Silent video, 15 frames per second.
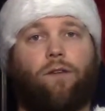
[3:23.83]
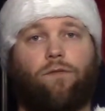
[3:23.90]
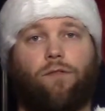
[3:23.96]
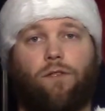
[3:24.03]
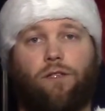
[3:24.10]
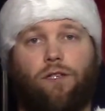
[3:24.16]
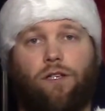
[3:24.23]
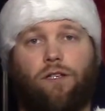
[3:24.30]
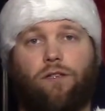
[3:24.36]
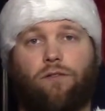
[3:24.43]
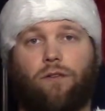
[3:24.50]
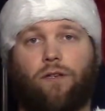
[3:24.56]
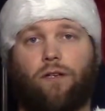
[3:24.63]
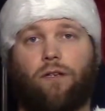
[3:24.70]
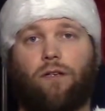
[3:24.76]
of the G
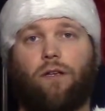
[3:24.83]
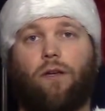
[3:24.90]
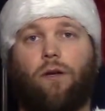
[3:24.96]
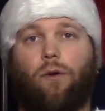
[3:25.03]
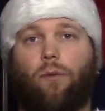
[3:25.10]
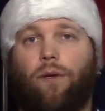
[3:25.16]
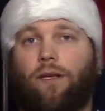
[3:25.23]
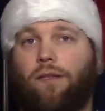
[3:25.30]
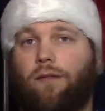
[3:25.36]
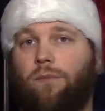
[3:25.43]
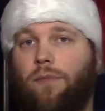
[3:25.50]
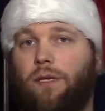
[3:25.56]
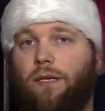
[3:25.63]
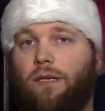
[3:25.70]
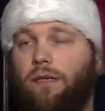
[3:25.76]
string, we get the
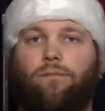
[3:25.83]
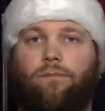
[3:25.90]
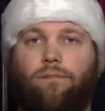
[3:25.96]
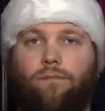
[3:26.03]
B.